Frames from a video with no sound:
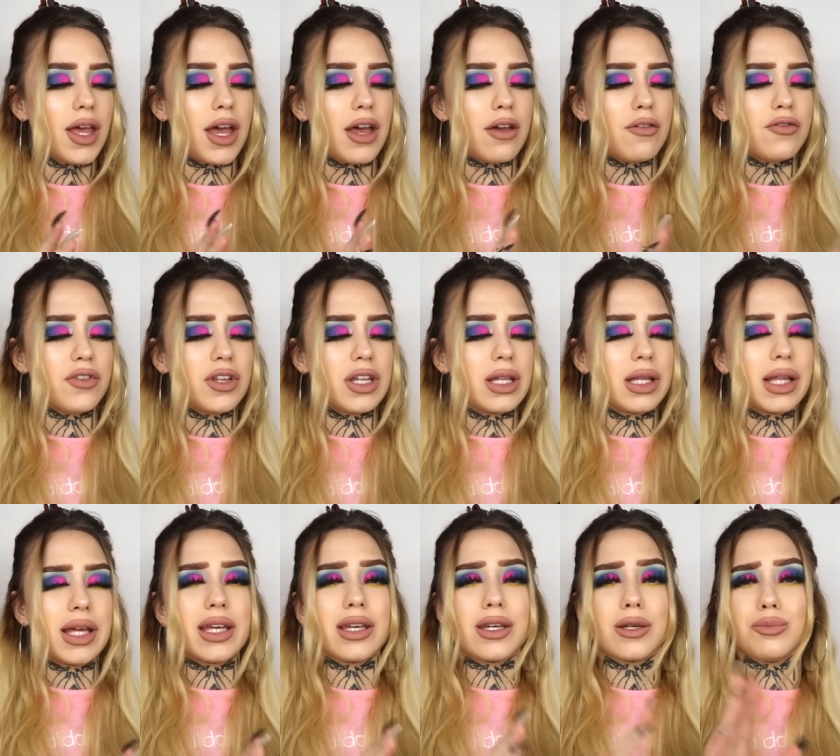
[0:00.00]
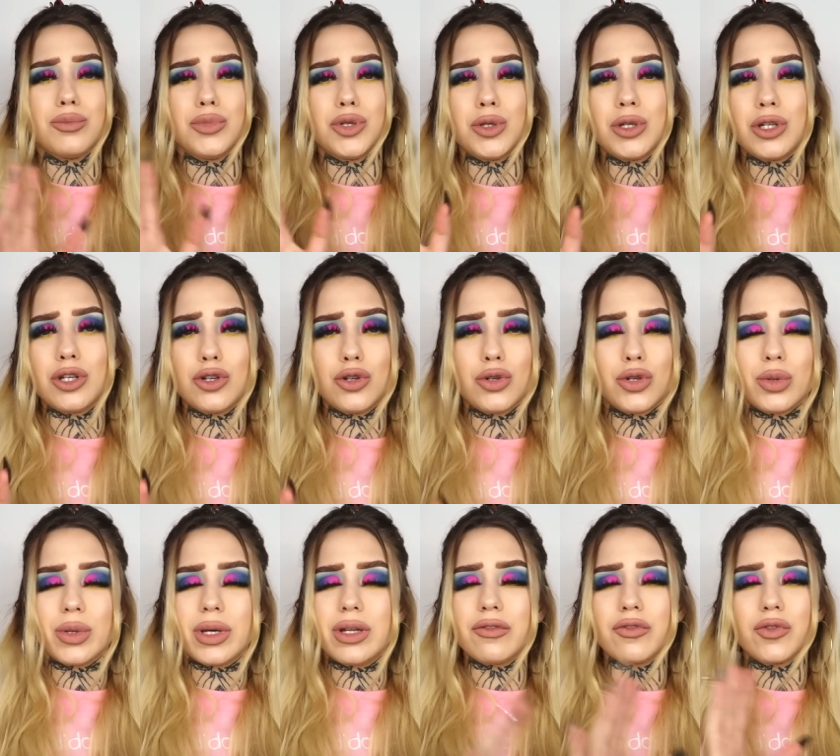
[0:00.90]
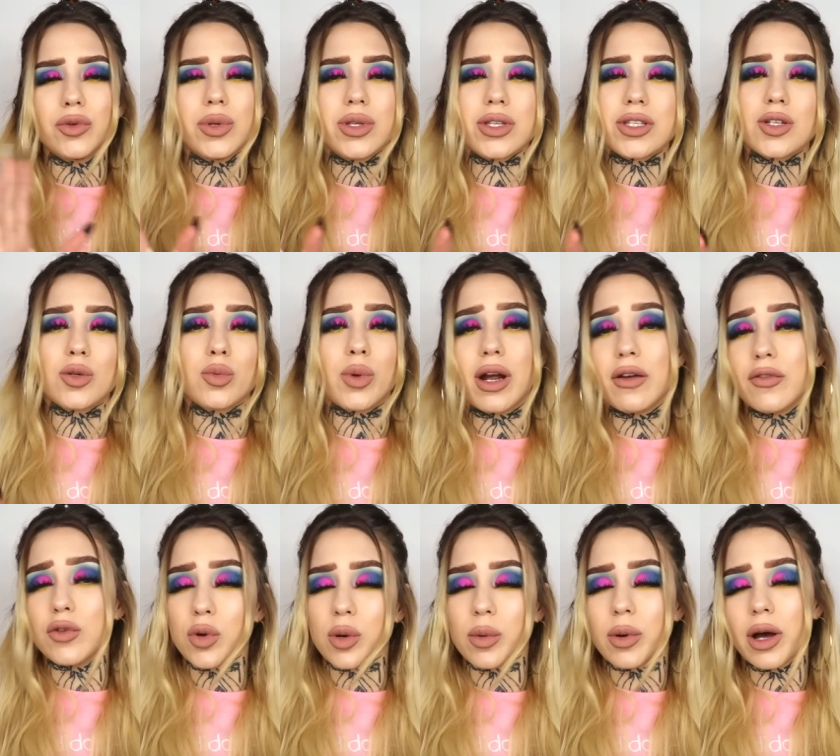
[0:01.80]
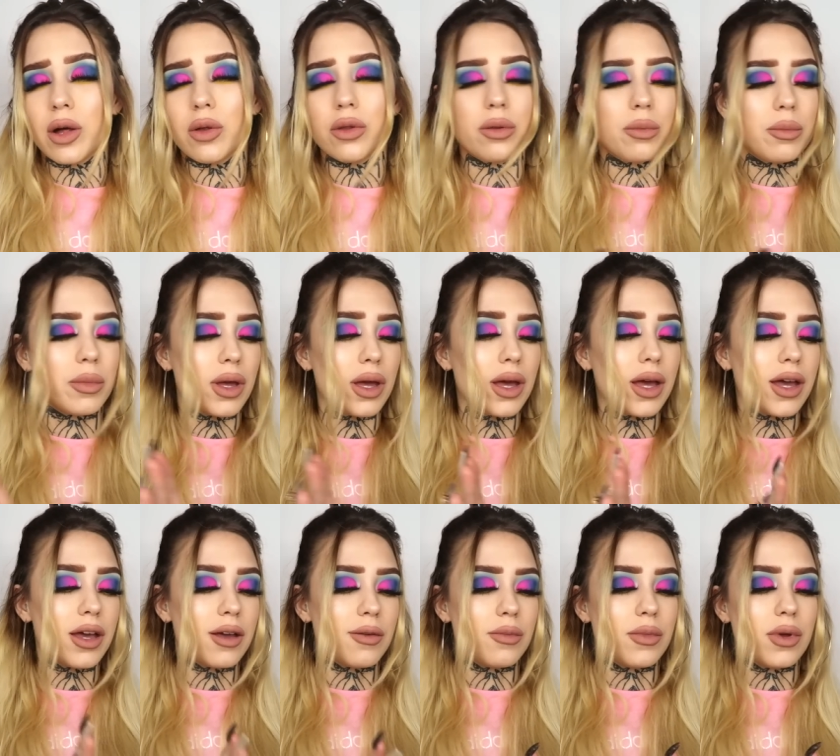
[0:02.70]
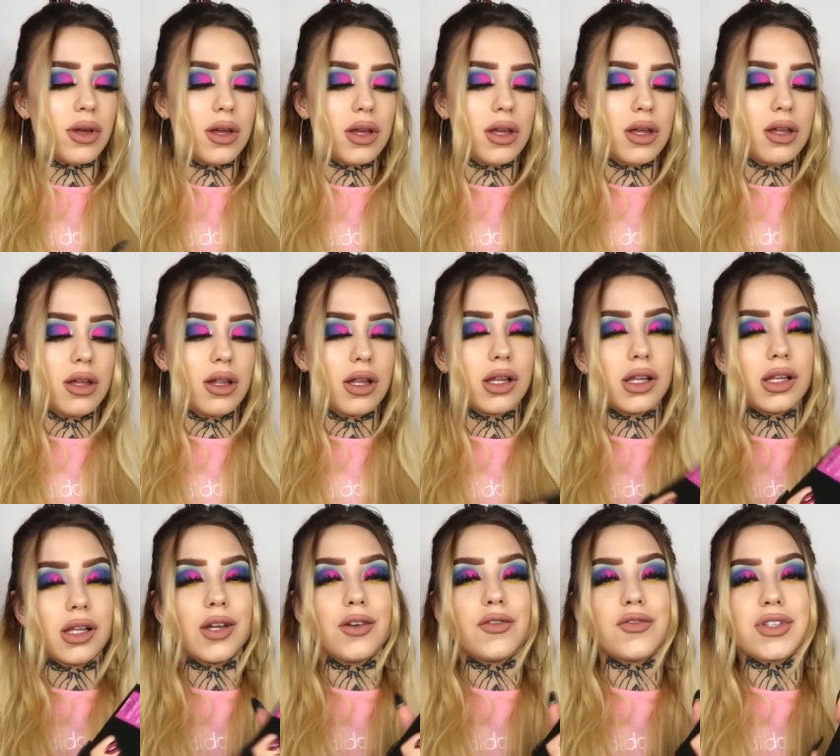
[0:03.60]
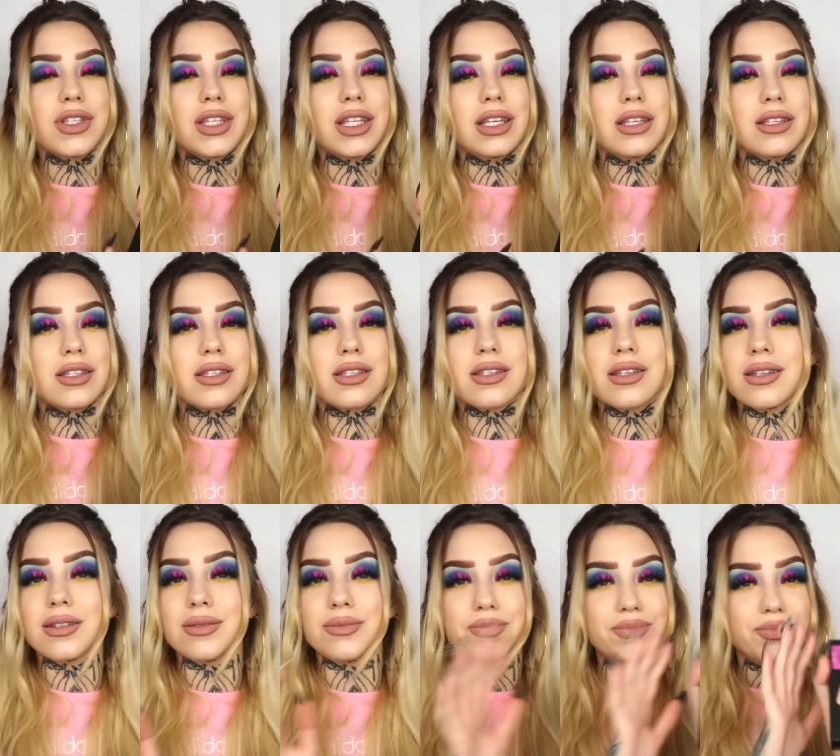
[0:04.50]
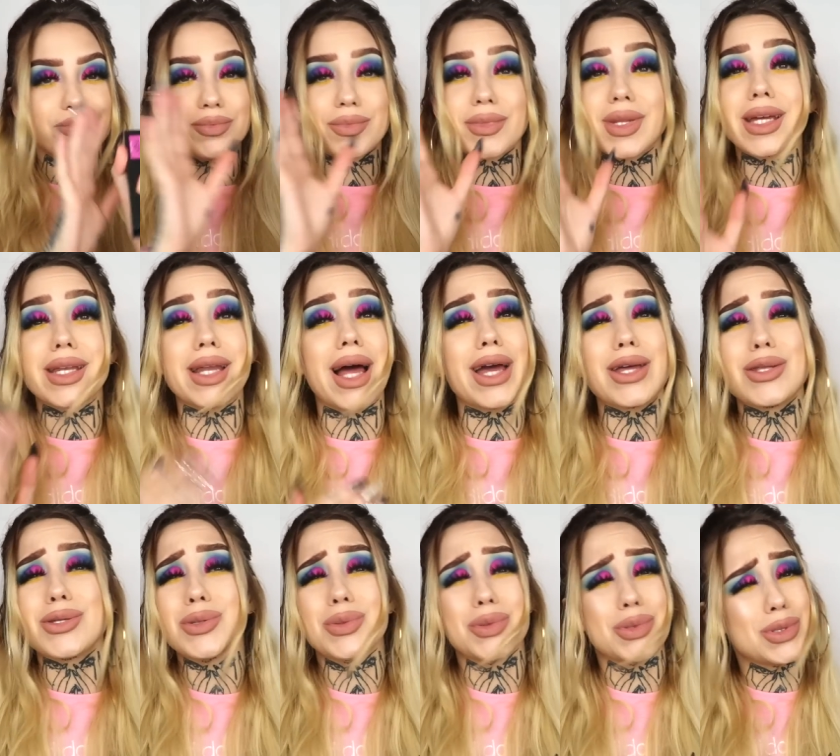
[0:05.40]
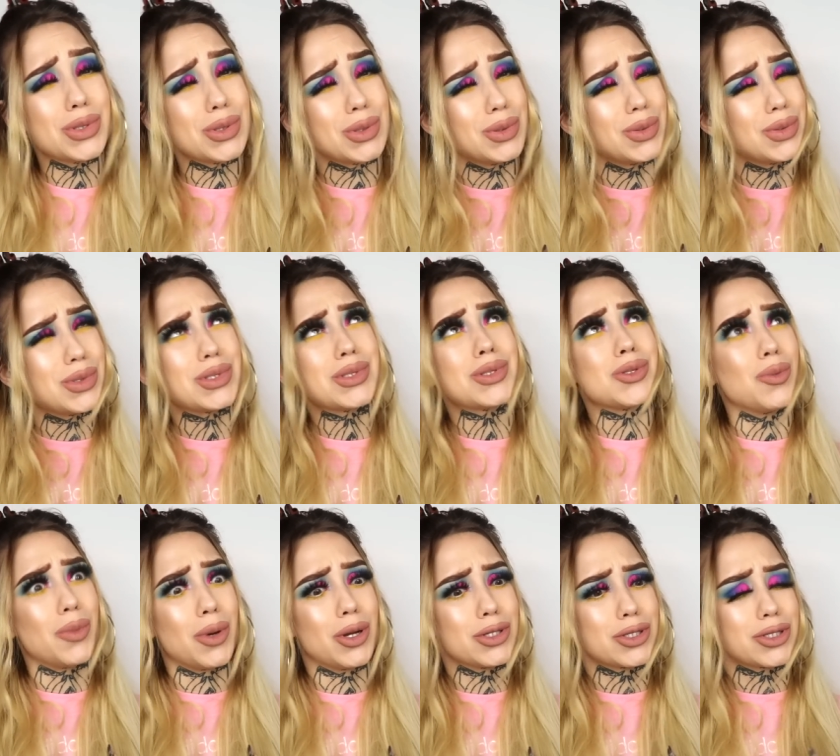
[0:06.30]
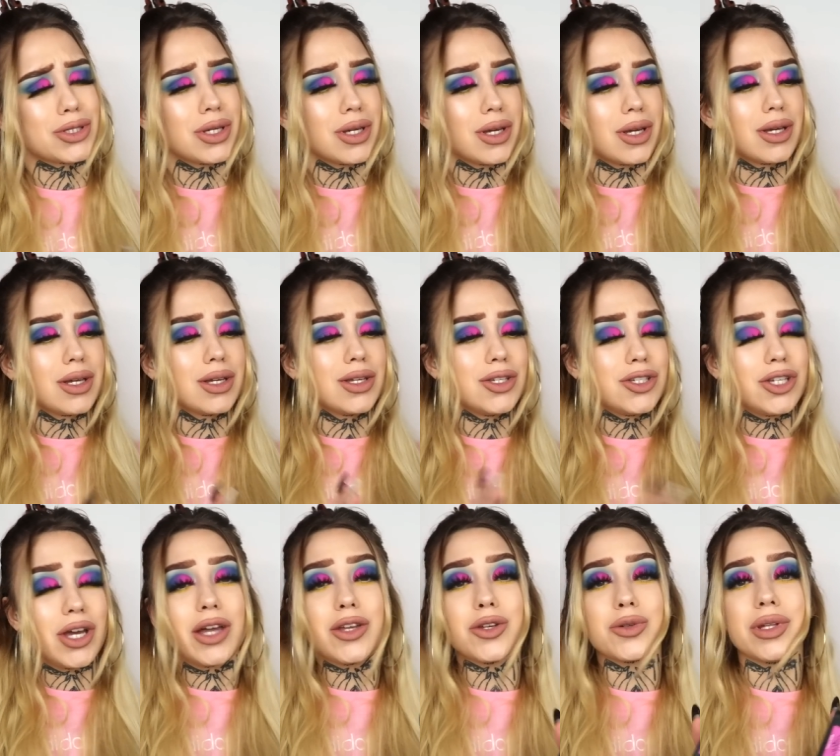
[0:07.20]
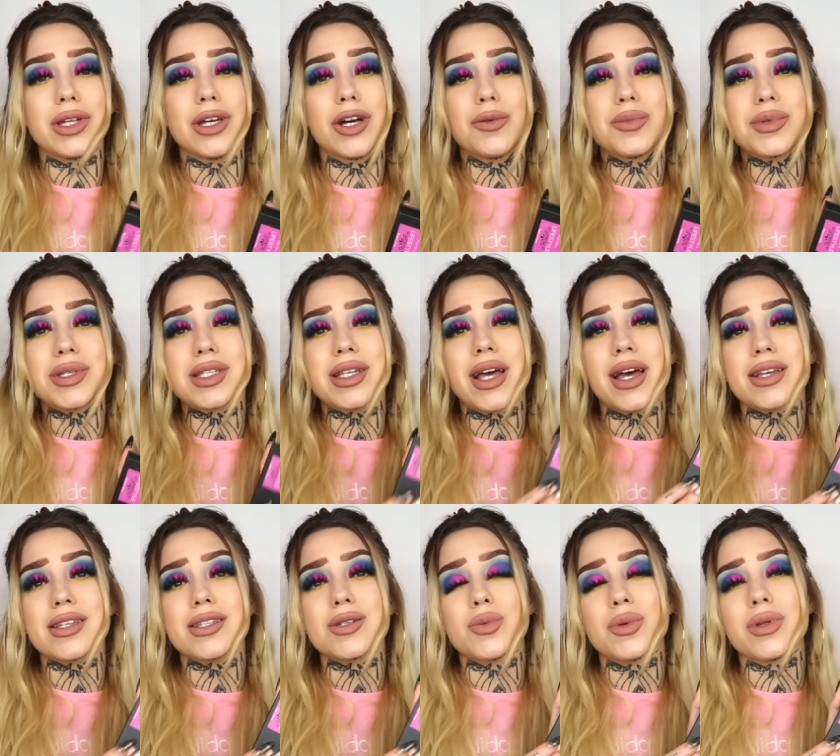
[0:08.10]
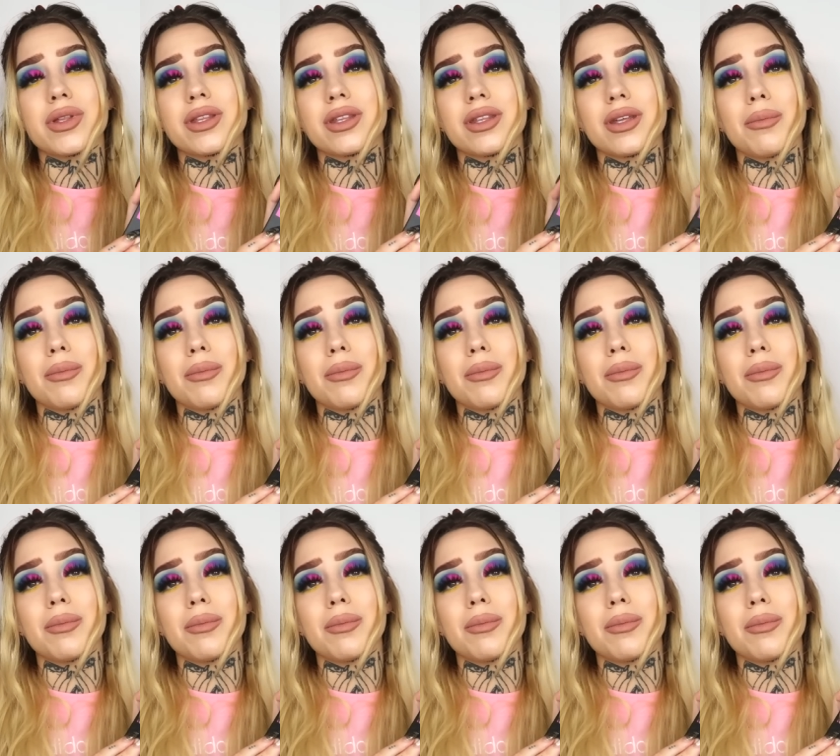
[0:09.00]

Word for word: every like beauty guru, influencer, whatever you will call them, um, loves these and I do too so much. Genuinely obsessed with